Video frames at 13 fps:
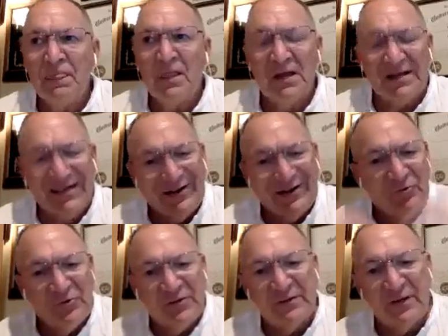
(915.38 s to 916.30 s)
And I don't
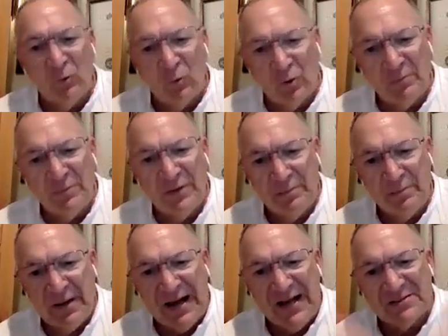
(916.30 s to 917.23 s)
think they wanted me to
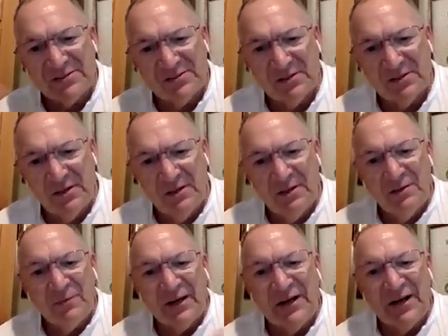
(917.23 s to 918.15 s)
pass.
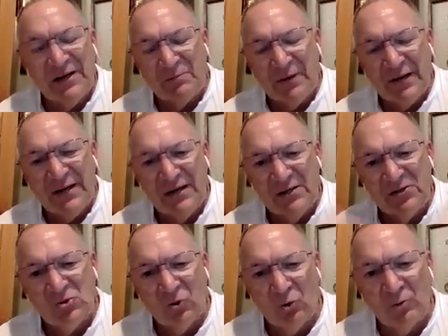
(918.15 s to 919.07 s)
My kids
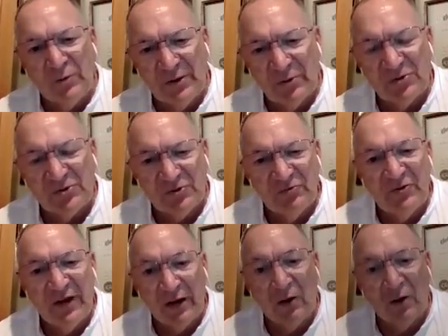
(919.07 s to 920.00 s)
told me it was the
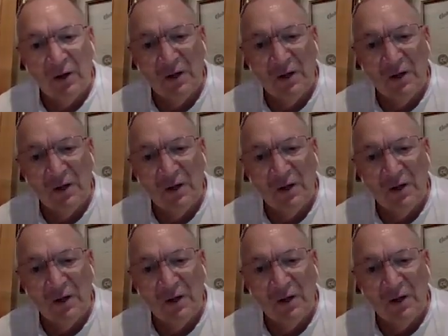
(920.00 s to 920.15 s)
veil